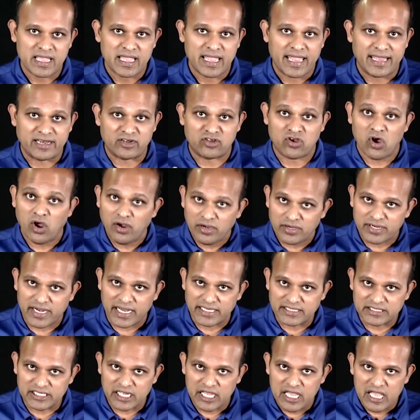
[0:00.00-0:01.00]
In
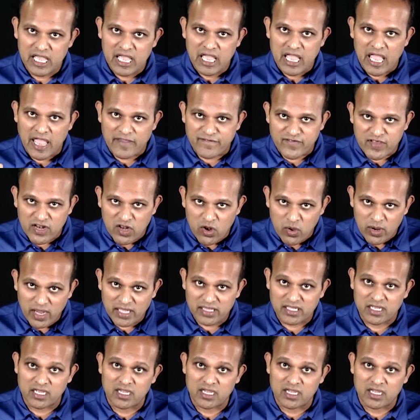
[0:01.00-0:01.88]
contrast, if you look at the